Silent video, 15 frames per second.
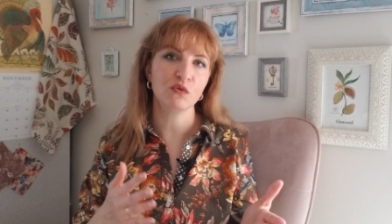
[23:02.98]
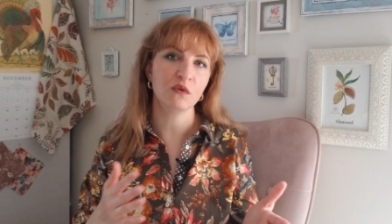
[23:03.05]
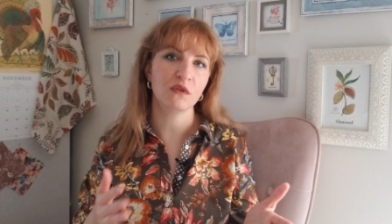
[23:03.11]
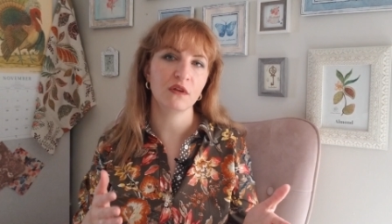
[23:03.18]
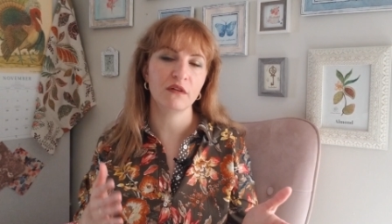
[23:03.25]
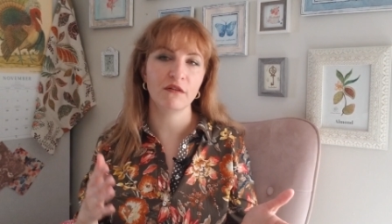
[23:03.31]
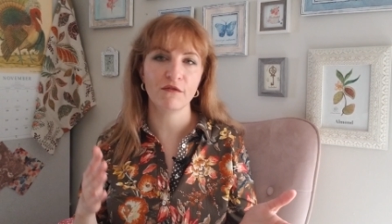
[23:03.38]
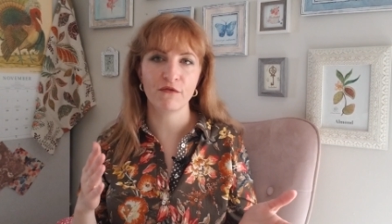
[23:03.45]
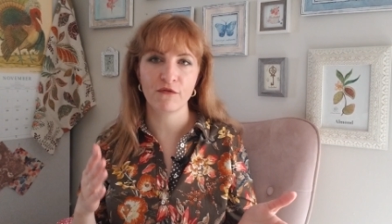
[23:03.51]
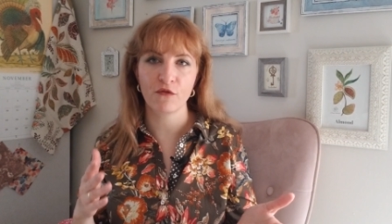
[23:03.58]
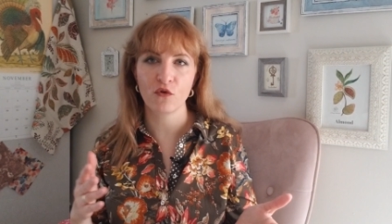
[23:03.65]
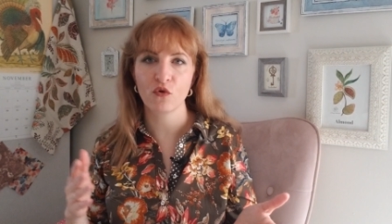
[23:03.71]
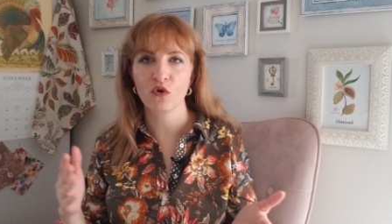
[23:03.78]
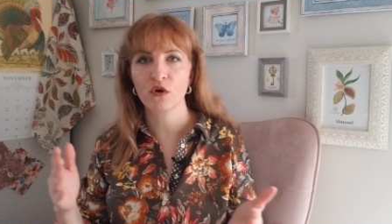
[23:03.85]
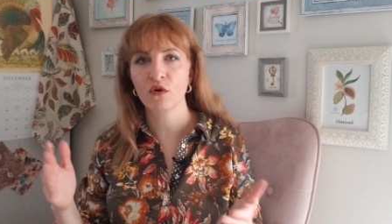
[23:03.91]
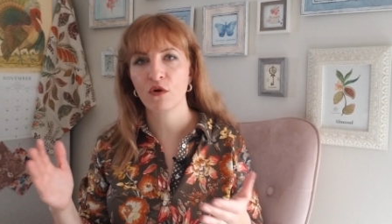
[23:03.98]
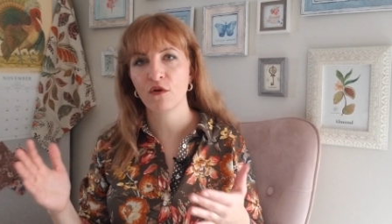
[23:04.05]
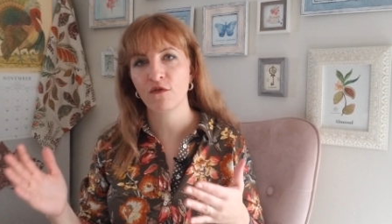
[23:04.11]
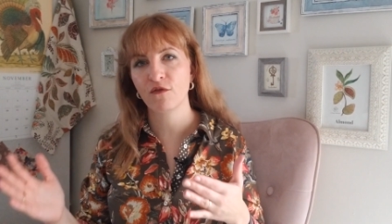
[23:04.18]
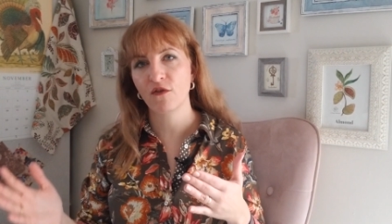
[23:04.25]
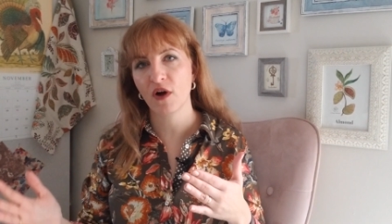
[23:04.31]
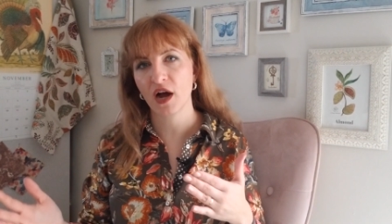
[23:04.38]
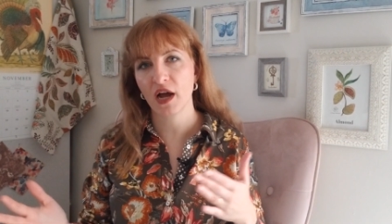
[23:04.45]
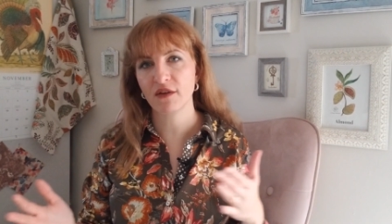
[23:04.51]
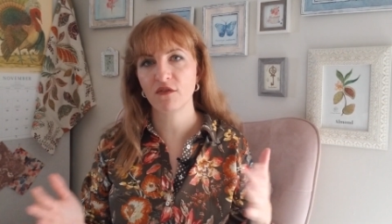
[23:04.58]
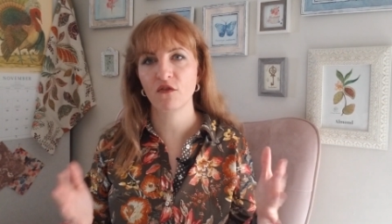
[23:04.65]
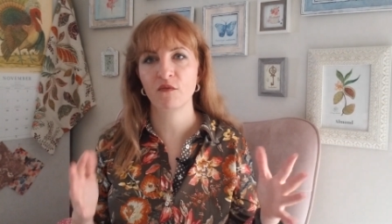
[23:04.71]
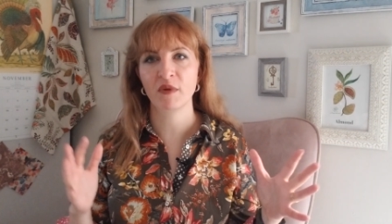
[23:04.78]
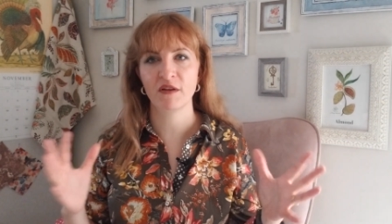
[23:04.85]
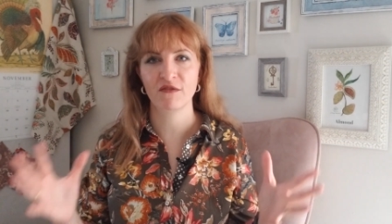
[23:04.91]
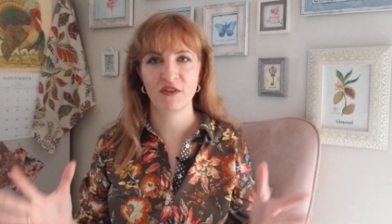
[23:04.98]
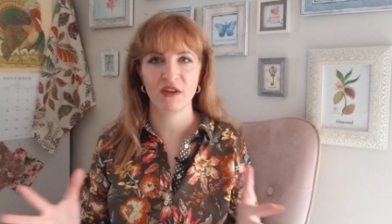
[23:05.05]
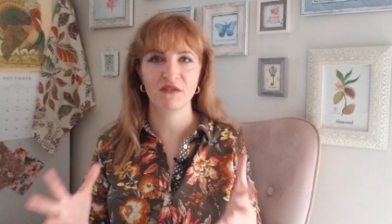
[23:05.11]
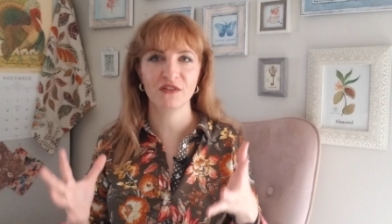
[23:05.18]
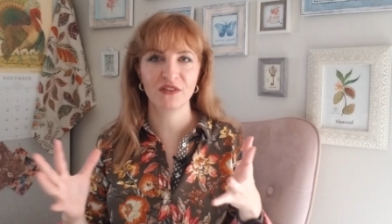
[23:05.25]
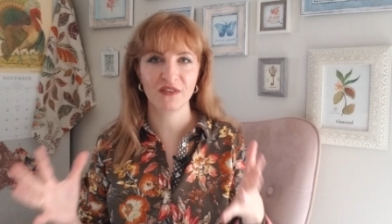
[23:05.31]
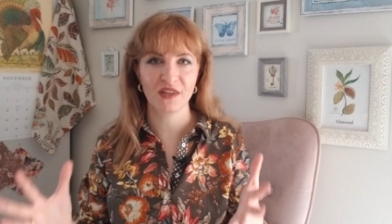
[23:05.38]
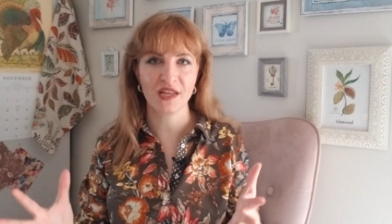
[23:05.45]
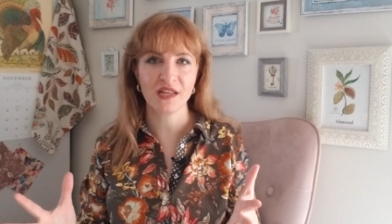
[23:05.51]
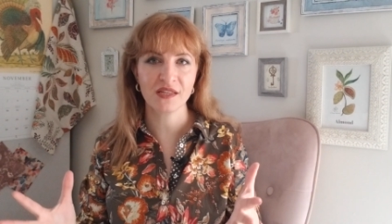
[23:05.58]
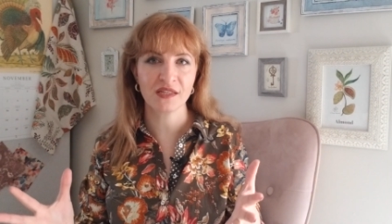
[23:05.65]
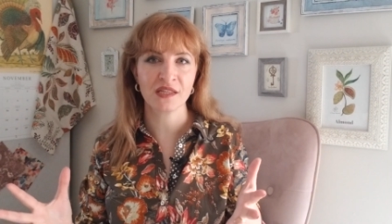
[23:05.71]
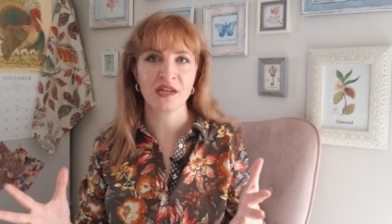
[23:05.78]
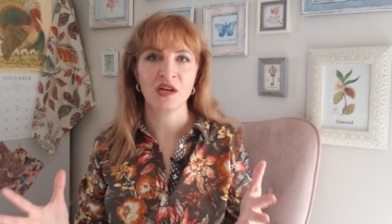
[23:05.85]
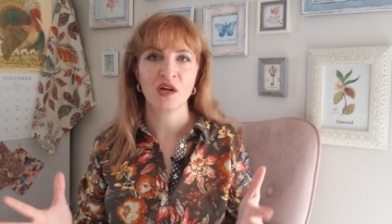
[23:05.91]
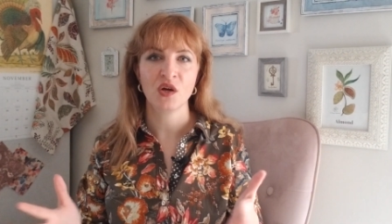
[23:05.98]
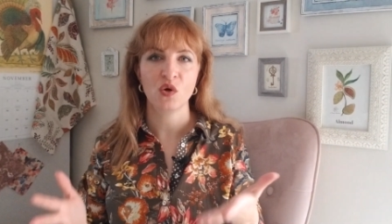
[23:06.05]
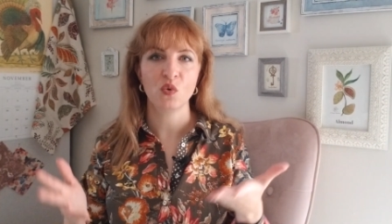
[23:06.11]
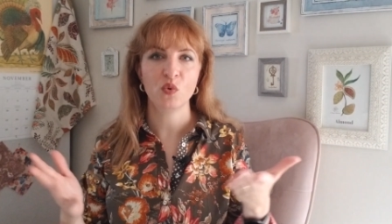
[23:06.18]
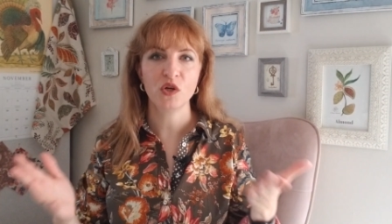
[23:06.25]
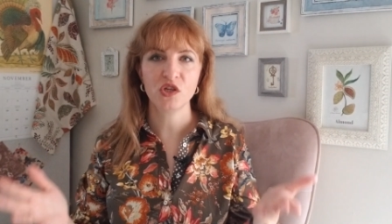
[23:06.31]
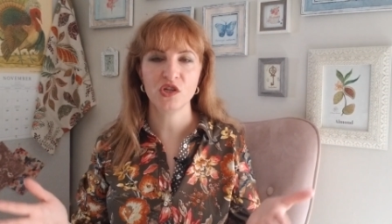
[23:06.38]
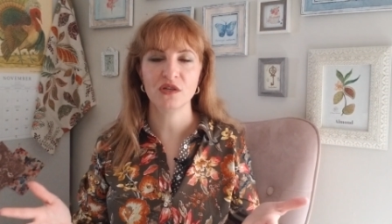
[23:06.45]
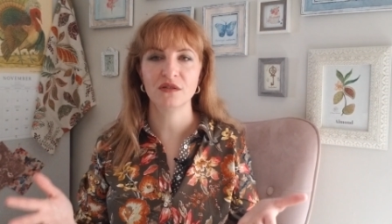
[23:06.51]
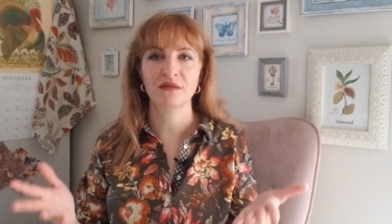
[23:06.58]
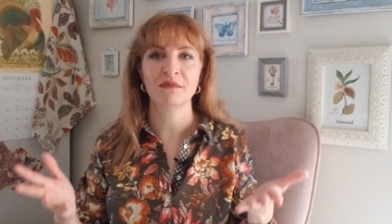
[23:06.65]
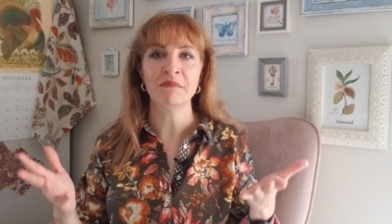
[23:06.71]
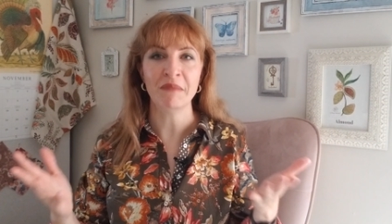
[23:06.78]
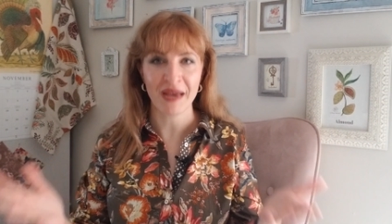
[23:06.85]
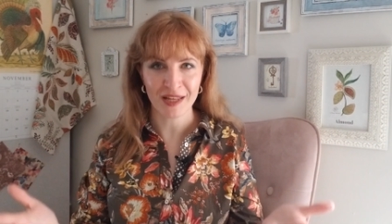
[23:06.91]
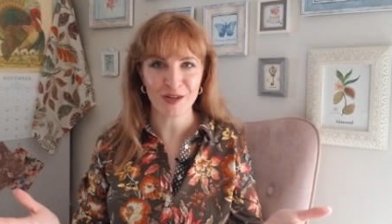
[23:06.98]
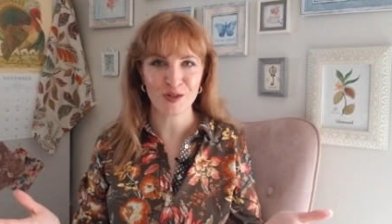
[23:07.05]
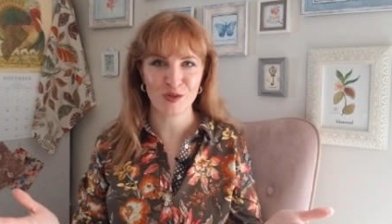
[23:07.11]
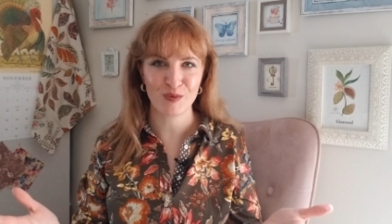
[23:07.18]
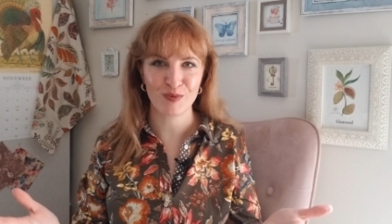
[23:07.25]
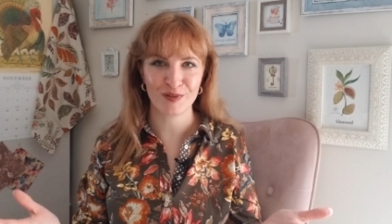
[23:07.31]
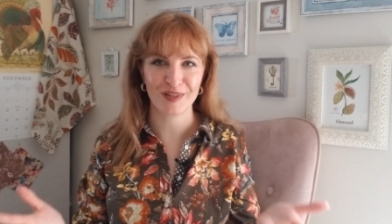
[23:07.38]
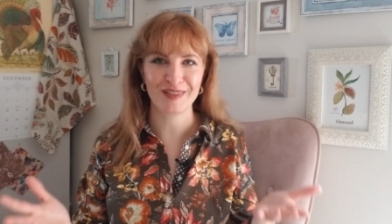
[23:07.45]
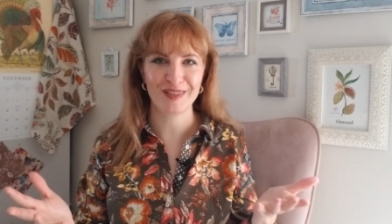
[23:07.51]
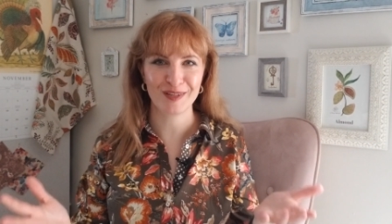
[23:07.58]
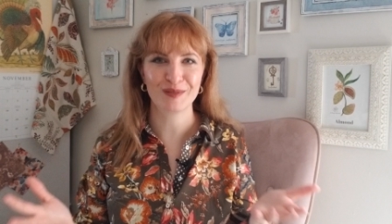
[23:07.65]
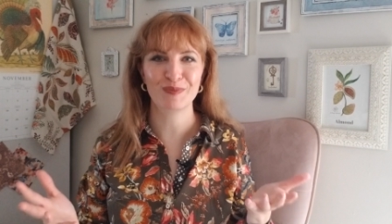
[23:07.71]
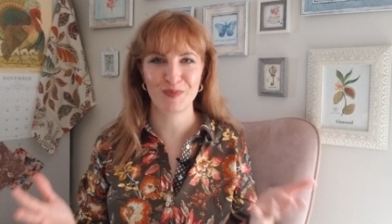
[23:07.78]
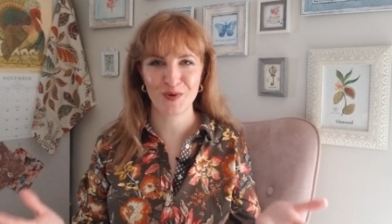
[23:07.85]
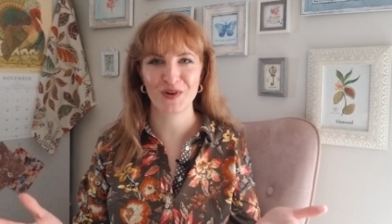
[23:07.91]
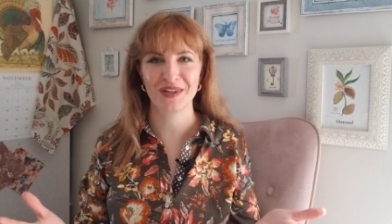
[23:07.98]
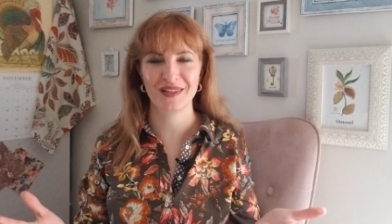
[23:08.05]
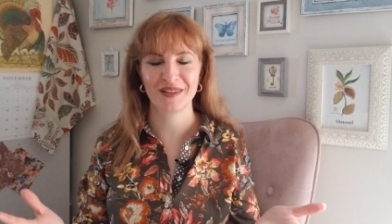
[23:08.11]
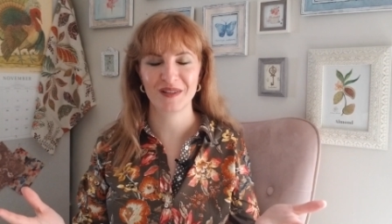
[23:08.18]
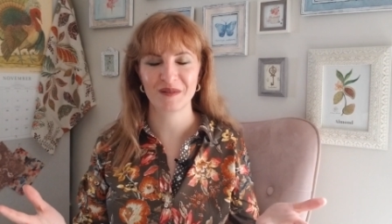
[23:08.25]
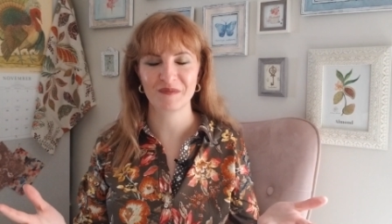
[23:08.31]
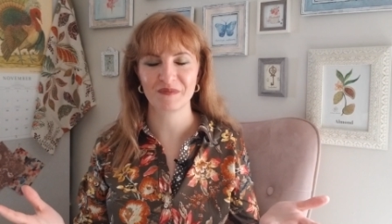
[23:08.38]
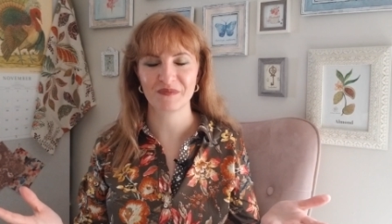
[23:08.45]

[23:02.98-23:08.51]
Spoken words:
within 4 or 5 of my favorite things, which is manageable at this point.